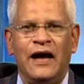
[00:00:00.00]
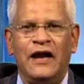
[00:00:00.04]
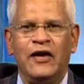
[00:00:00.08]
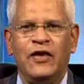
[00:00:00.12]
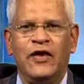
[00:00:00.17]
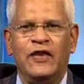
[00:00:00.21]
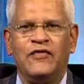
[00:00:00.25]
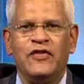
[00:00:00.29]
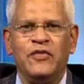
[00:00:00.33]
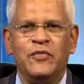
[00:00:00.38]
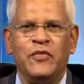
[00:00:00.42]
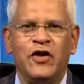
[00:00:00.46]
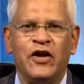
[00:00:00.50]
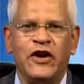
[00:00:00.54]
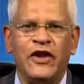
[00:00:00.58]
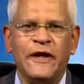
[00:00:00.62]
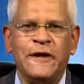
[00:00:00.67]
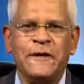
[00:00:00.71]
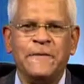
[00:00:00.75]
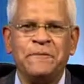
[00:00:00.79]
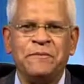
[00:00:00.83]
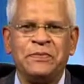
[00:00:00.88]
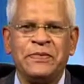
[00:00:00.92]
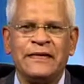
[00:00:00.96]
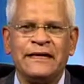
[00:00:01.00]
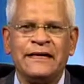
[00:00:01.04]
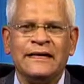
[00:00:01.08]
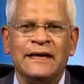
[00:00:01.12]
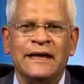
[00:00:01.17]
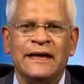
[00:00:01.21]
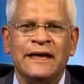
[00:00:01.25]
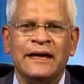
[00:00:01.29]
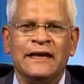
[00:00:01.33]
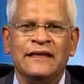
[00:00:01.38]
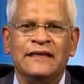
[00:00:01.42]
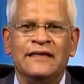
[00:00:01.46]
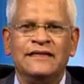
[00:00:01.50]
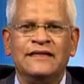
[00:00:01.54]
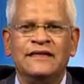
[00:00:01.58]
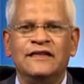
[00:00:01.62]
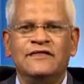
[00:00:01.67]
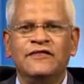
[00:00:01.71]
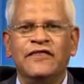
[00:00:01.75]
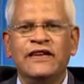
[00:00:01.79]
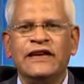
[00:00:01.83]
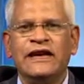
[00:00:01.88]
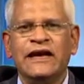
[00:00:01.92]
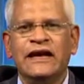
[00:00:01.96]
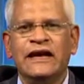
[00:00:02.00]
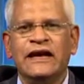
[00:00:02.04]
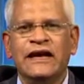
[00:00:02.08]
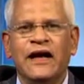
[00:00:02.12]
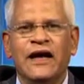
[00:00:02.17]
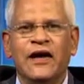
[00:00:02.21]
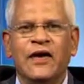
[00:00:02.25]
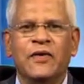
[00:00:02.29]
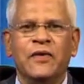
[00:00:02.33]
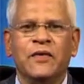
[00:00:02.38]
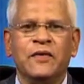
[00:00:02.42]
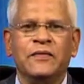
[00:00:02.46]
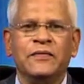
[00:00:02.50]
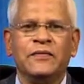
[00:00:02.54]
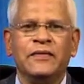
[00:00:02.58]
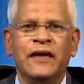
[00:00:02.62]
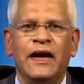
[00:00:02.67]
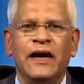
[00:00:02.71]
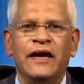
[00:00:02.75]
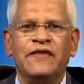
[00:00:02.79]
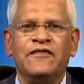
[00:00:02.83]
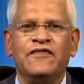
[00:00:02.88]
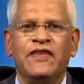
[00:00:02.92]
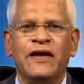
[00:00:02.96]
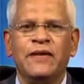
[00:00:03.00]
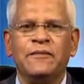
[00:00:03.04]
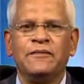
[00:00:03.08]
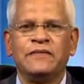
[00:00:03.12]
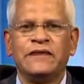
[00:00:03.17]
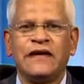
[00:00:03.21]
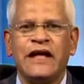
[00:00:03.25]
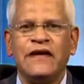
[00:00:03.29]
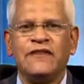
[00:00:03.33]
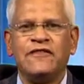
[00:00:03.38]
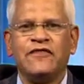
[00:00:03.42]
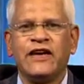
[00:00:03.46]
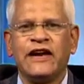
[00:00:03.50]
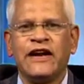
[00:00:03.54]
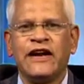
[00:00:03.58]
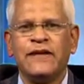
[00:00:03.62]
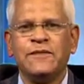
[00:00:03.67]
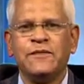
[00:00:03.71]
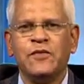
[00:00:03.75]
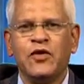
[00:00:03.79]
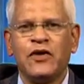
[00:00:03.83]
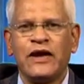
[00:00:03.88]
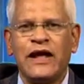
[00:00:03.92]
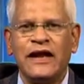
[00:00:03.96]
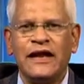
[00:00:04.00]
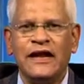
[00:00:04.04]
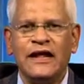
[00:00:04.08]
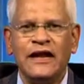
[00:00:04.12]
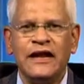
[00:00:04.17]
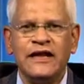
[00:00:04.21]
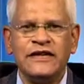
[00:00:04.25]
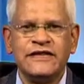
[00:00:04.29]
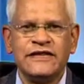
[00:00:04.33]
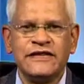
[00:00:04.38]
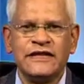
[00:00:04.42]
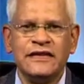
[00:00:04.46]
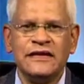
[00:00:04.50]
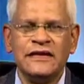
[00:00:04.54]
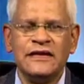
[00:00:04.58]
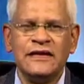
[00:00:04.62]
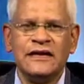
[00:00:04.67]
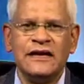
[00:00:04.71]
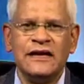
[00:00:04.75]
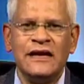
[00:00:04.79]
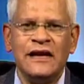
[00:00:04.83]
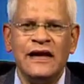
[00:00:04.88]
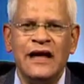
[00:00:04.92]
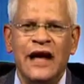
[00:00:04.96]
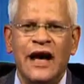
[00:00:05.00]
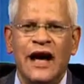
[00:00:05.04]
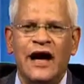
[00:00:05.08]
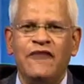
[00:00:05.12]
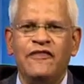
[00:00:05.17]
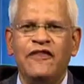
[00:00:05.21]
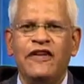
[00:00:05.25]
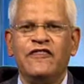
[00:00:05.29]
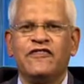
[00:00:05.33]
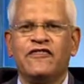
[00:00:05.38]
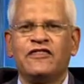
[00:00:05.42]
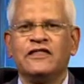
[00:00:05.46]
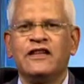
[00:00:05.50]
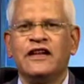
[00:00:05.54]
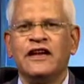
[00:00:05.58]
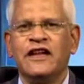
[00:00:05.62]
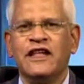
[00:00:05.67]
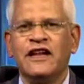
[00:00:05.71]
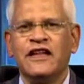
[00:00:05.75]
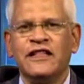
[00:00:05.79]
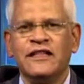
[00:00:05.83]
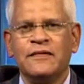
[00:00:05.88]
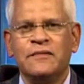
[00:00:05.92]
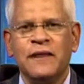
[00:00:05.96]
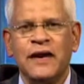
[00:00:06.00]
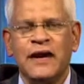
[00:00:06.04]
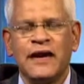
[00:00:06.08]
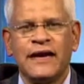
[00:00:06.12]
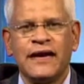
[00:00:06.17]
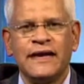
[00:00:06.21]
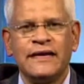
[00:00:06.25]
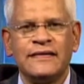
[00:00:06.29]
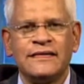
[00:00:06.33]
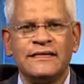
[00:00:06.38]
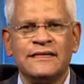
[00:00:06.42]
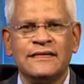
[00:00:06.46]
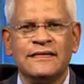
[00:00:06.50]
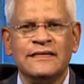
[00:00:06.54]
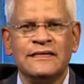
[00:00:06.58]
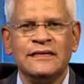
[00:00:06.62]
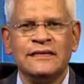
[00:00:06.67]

Hello everybody. This is Weekend Now and time for getting more analytical, away from the din of the markets.